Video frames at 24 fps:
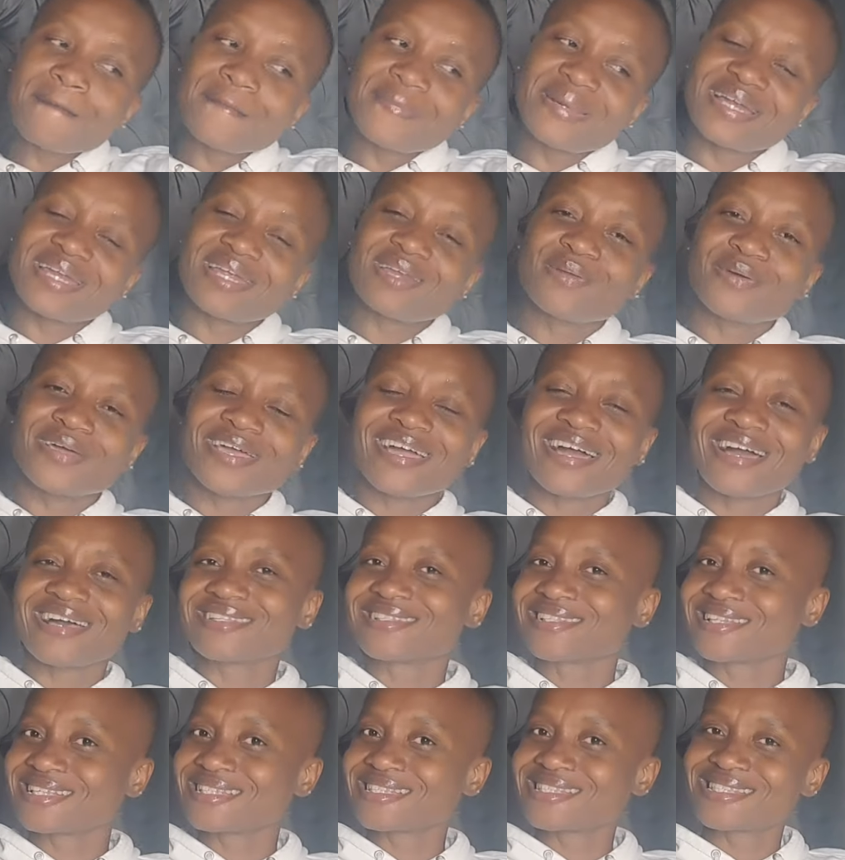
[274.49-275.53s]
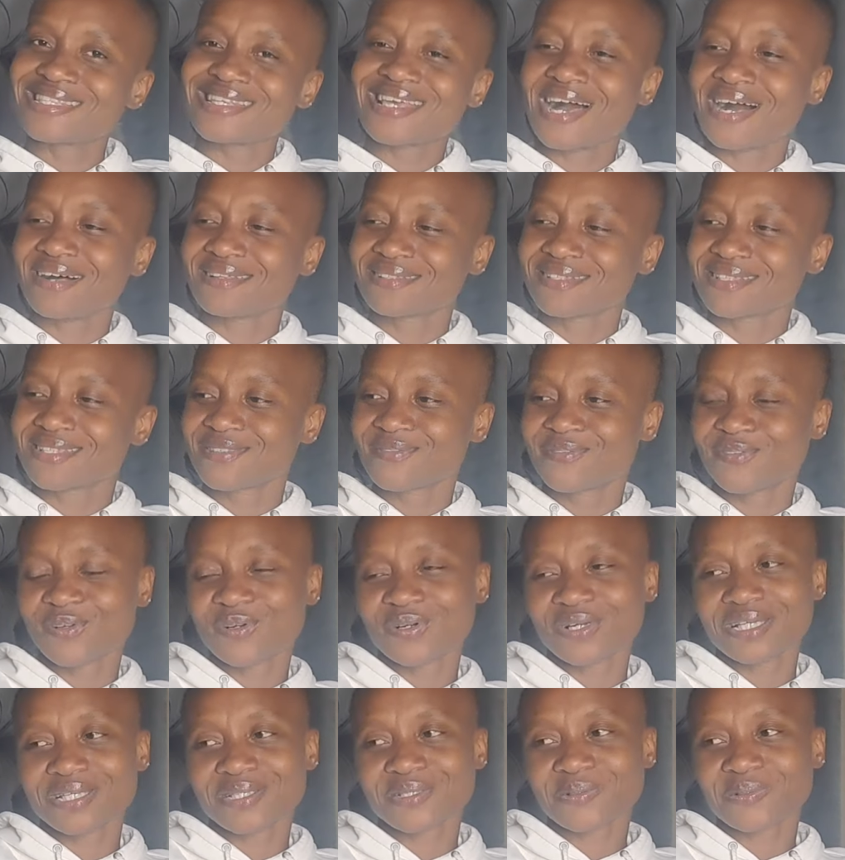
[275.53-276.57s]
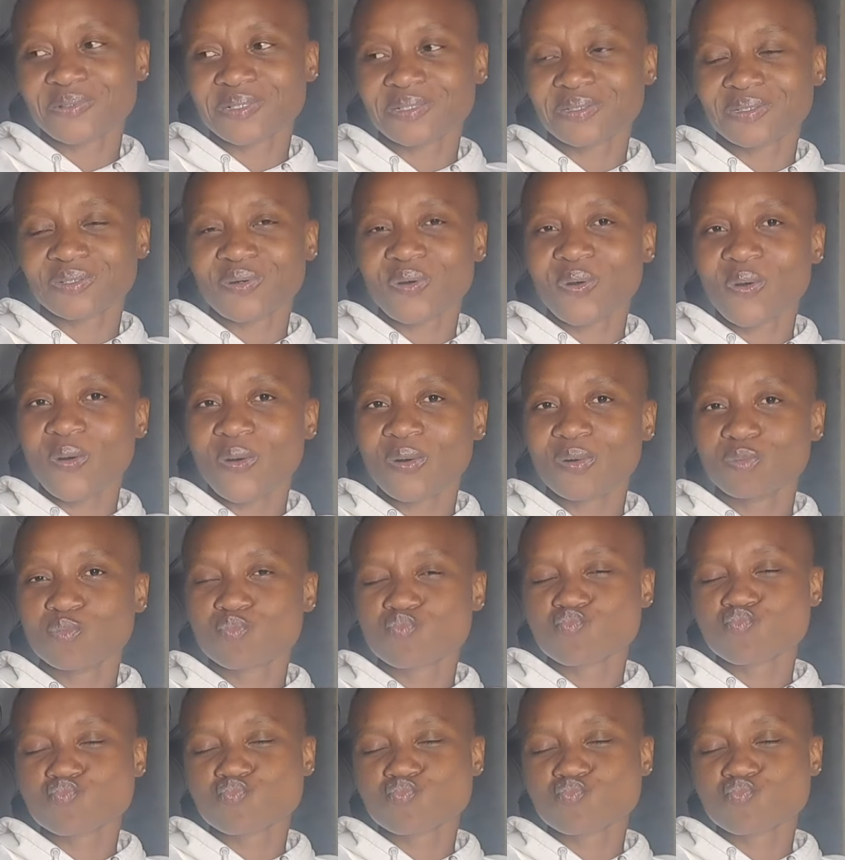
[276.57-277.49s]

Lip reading: But anyway, guys, let's see how this vlog is gonna go.